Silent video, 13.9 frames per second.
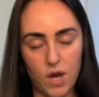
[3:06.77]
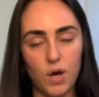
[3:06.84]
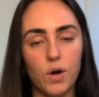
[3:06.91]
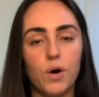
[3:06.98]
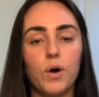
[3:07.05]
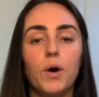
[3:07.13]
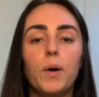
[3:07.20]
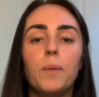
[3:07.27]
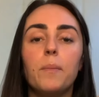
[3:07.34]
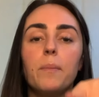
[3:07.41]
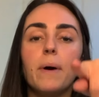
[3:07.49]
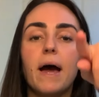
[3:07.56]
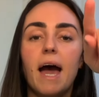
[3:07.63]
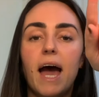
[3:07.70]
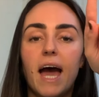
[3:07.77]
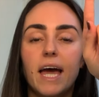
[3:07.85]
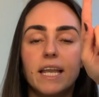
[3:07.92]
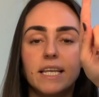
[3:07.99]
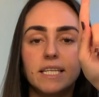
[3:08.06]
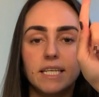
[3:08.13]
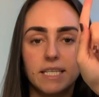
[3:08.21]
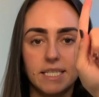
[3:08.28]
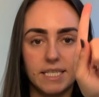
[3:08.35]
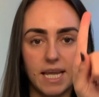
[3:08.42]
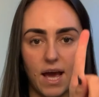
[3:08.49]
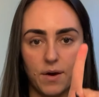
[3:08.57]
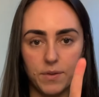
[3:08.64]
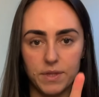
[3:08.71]
Up and
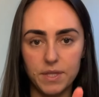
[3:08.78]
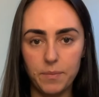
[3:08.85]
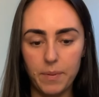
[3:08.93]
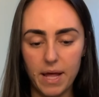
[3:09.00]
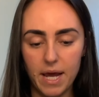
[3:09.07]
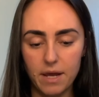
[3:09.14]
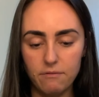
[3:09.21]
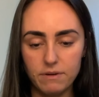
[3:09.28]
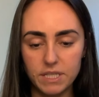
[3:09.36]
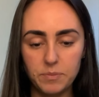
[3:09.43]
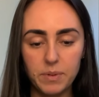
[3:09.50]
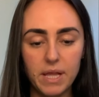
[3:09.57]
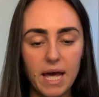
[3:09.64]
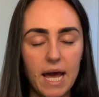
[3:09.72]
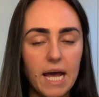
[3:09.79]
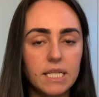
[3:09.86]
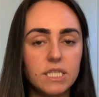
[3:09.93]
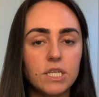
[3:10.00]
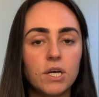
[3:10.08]
down the pirate's plait,